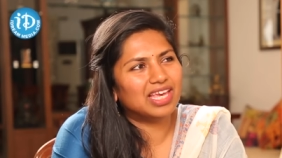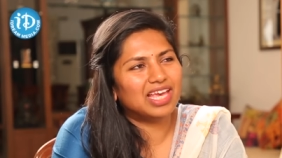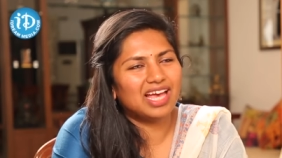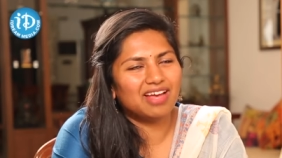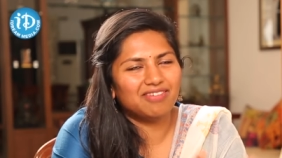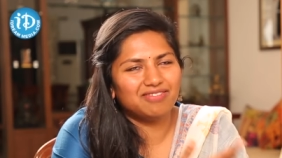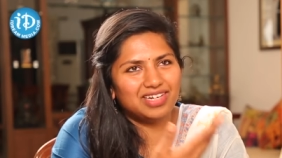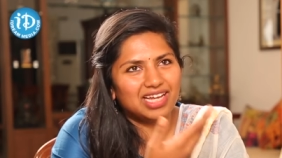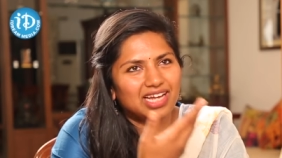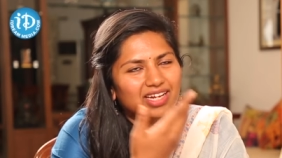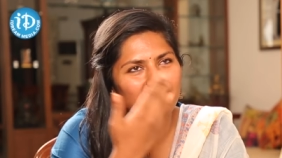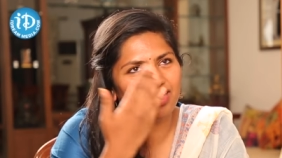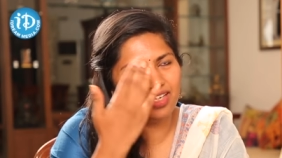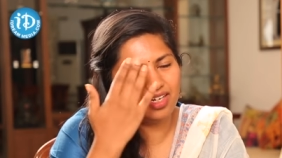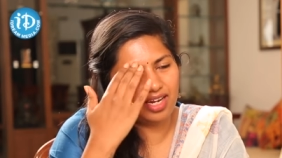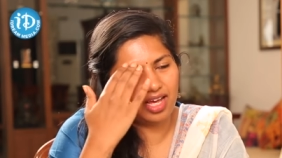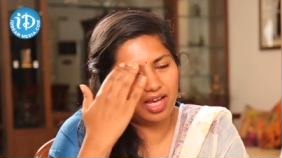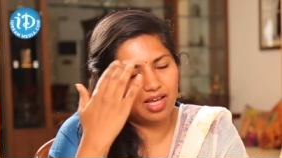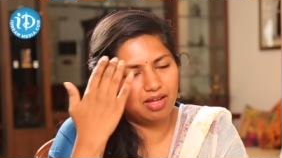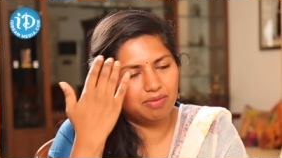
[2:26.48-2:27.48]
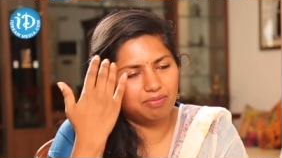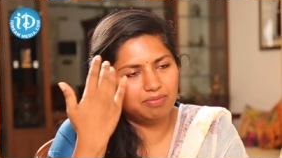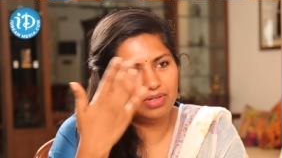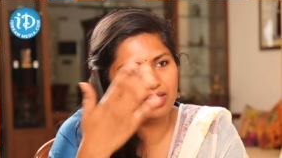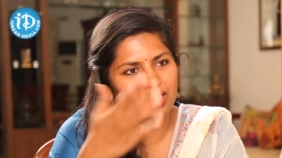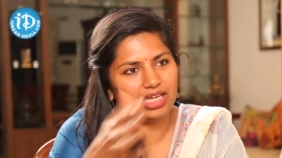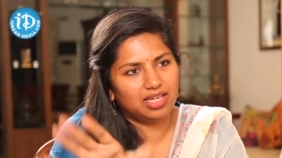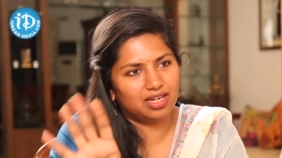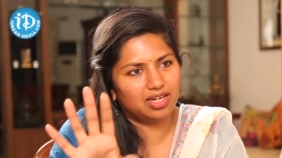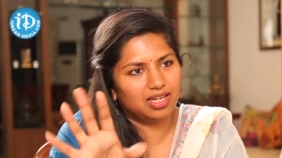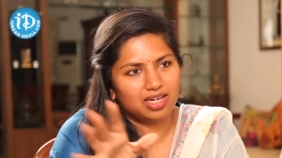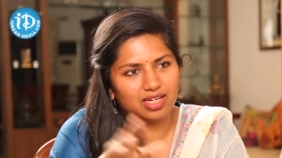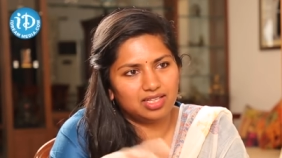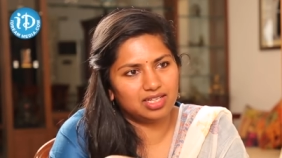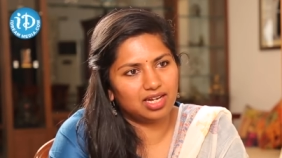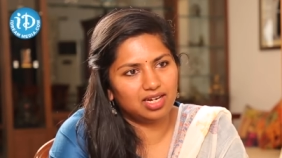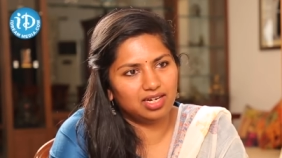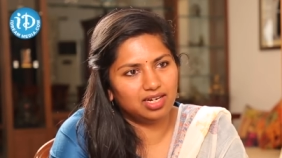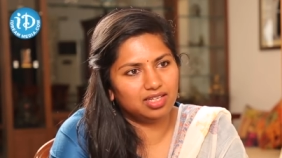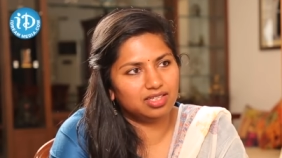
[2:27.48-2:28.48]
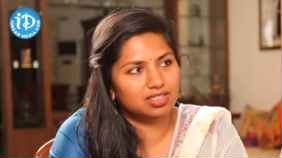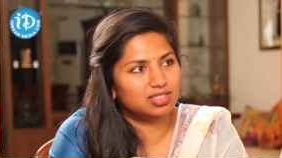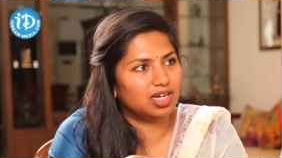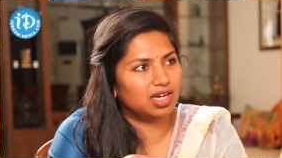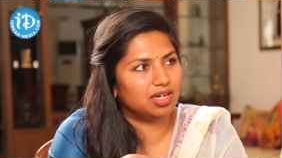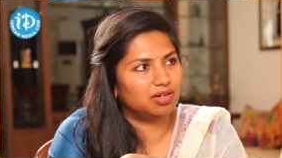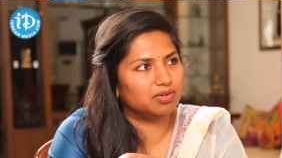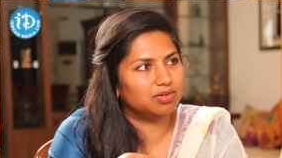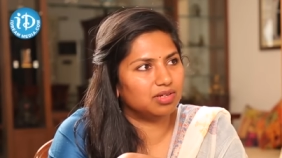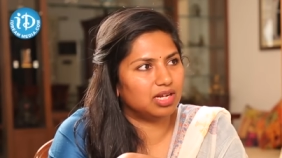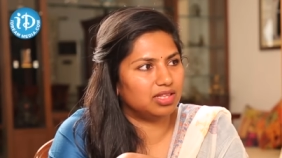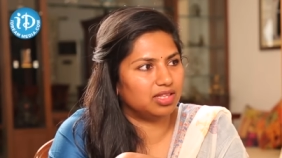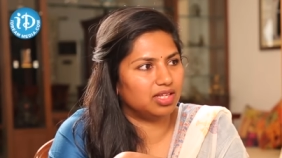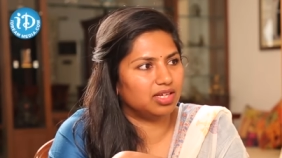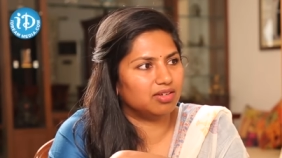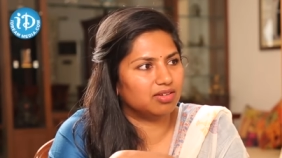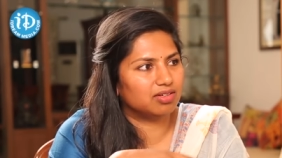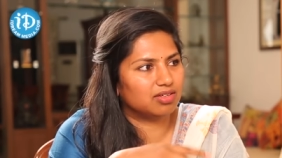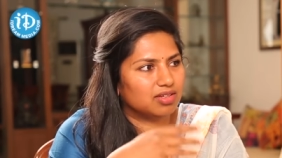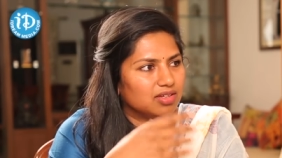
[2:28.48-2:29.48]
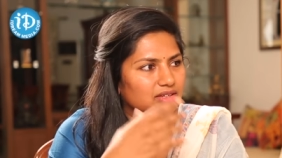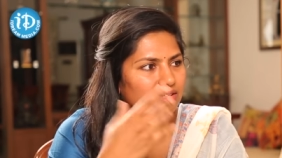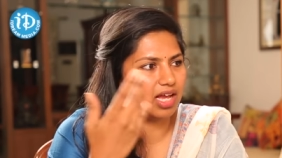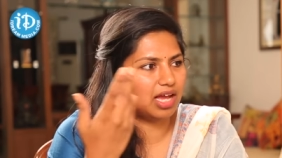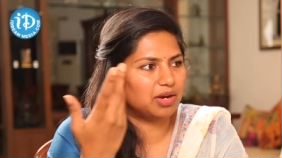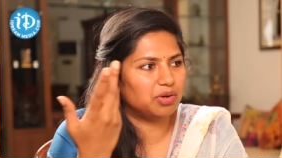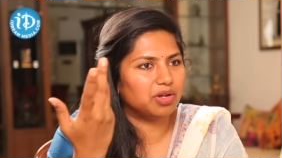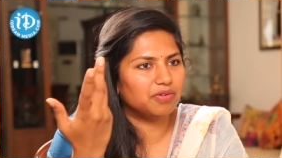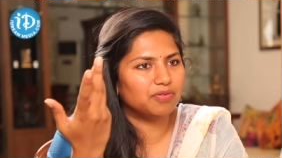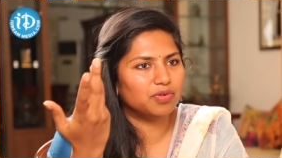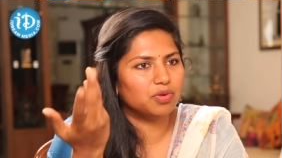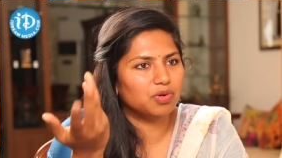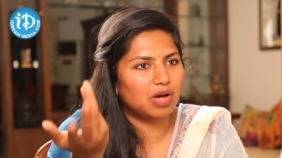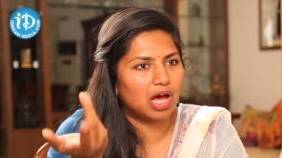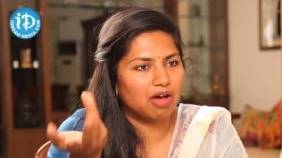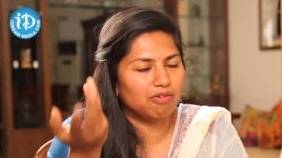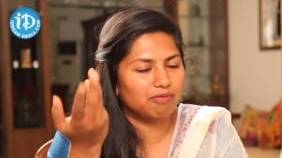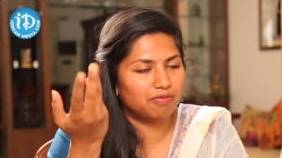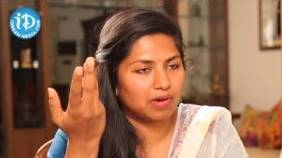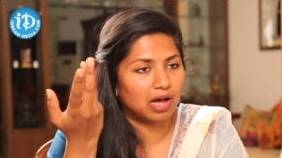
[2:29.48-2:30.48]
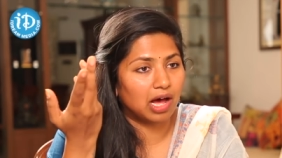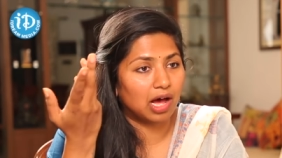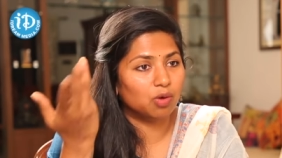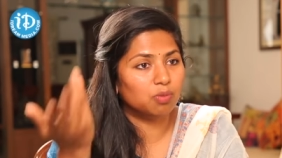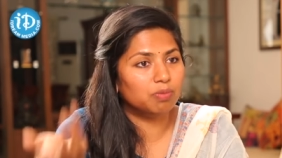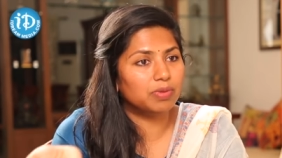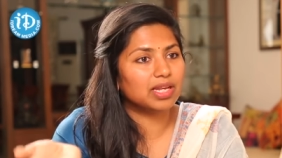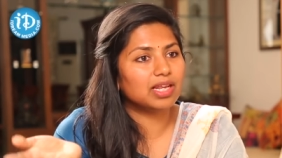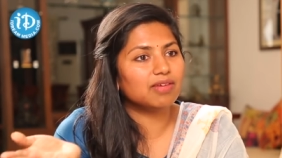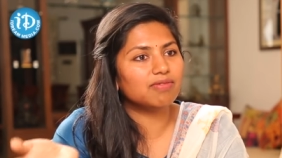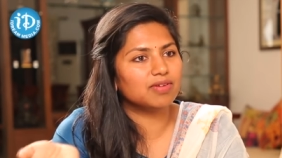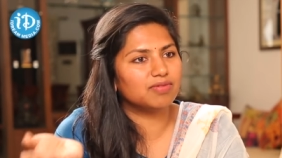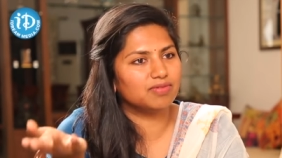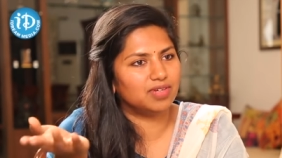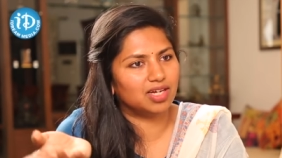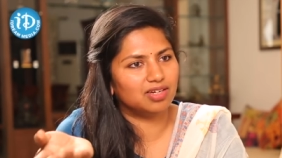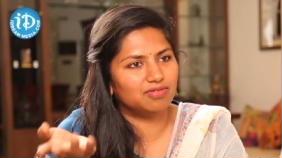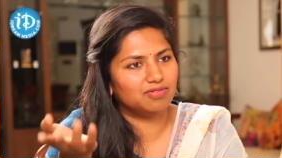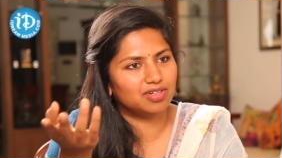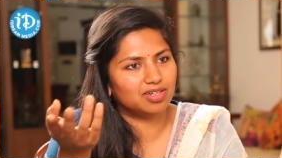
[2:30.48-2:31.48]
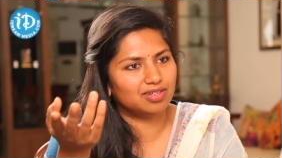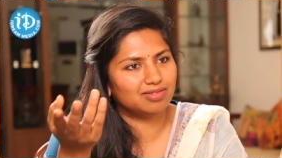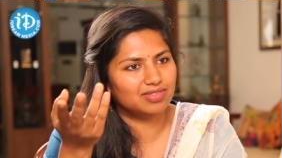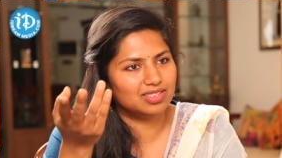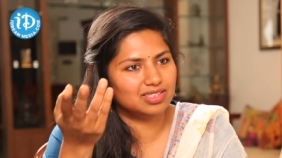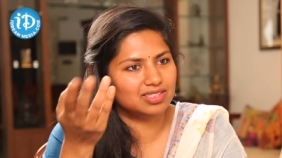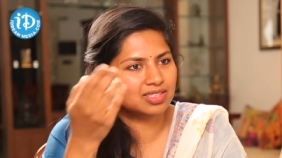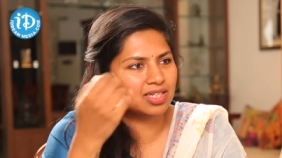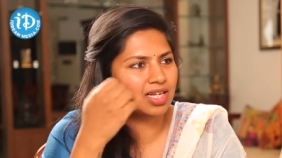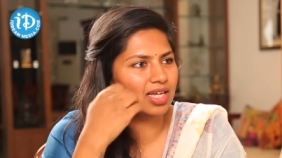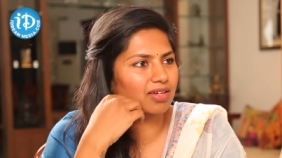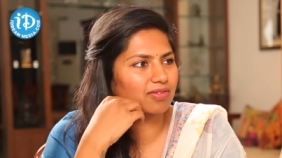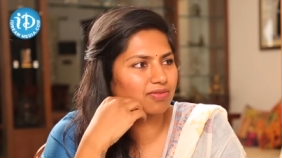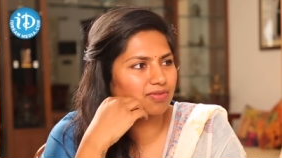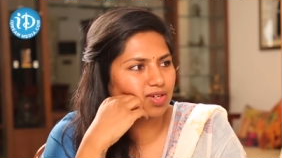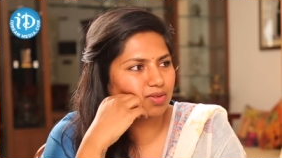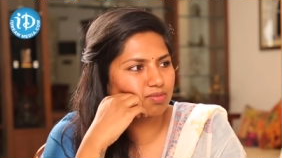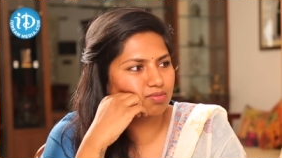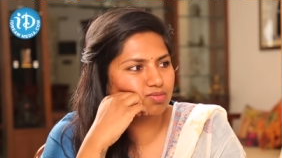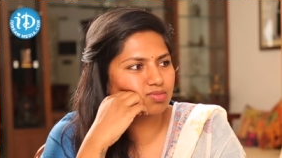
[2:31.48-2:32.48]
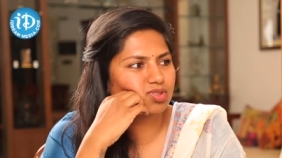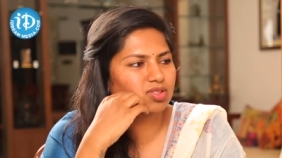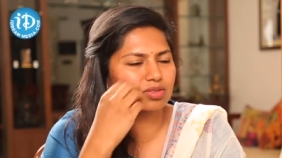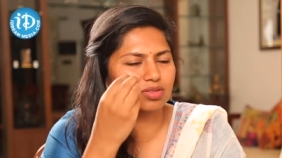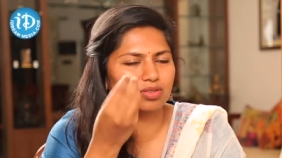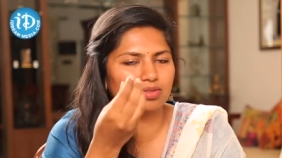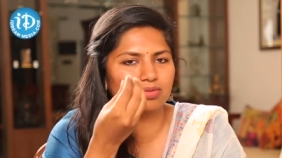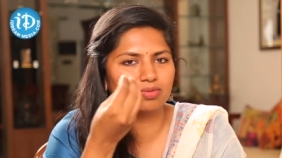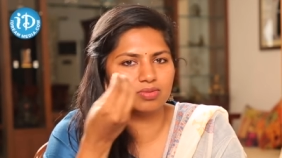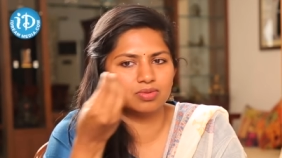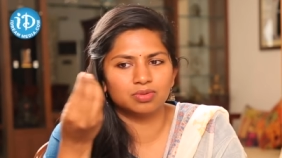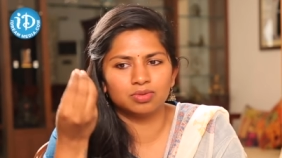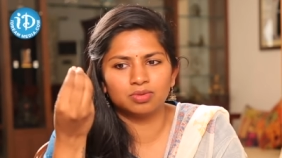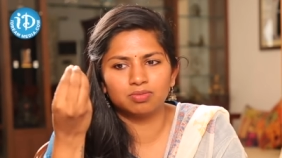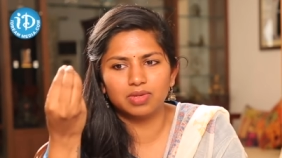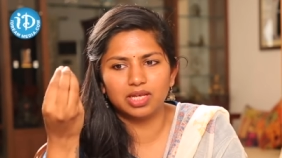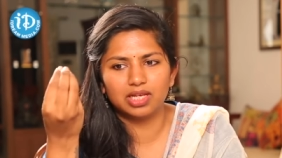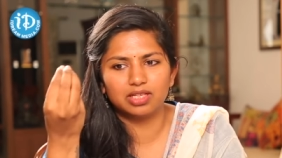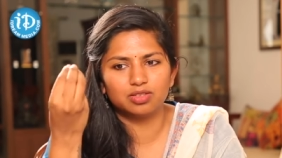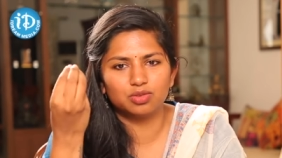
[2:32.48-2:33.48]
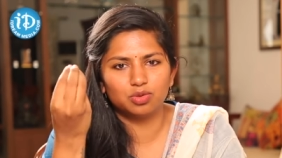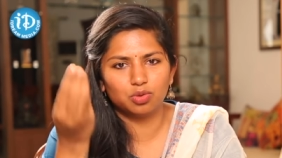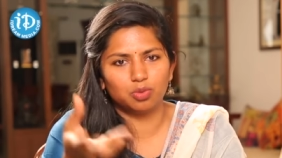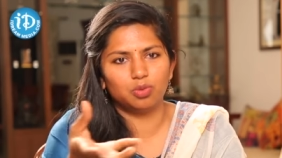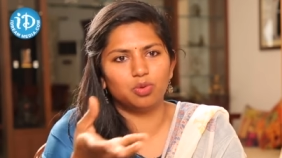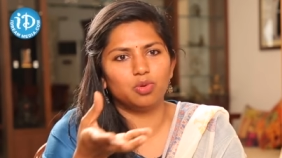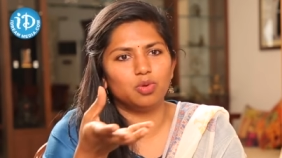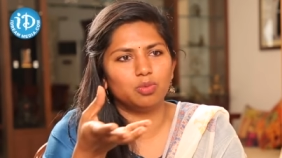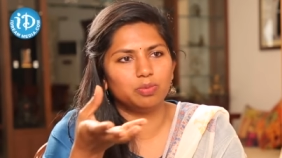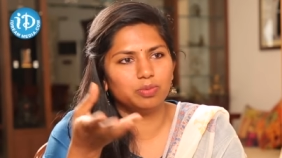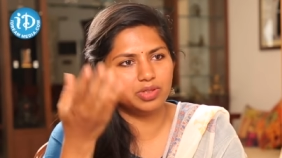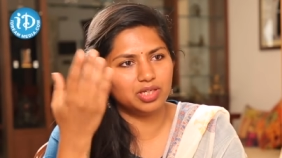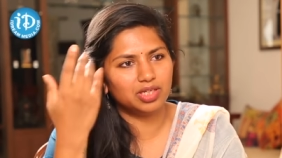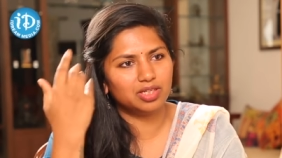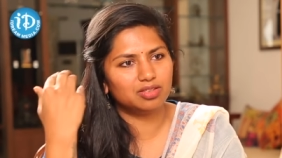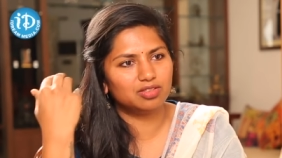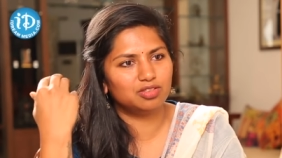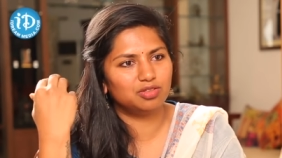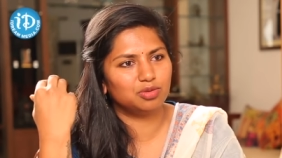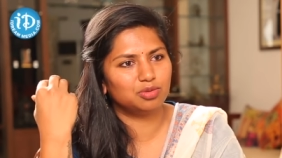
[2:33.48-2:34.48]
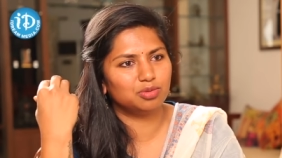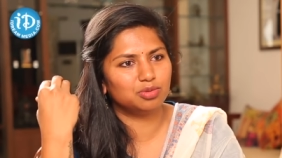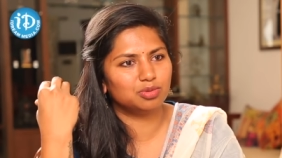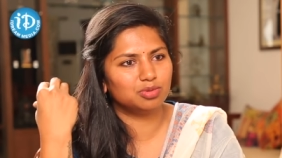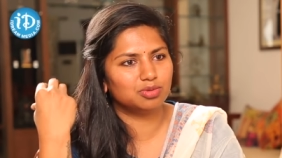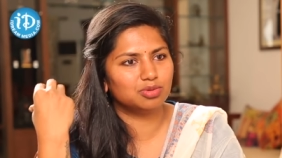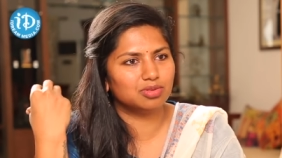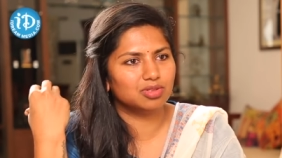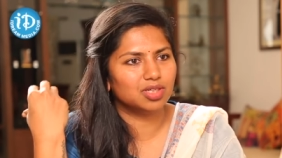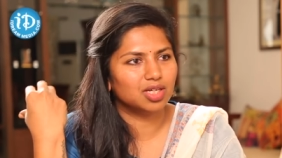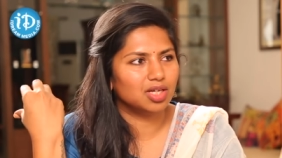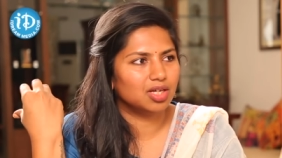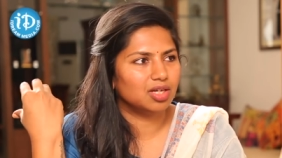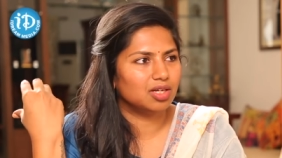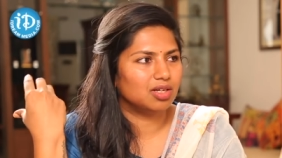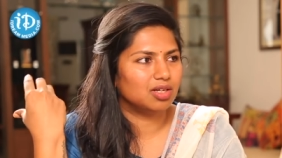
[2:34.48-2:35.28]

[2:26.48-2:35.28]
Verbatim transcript: we have done umpteen inga daan nunchi. I don't I think I don't even know how many we've done for events, like from like store openings to mm.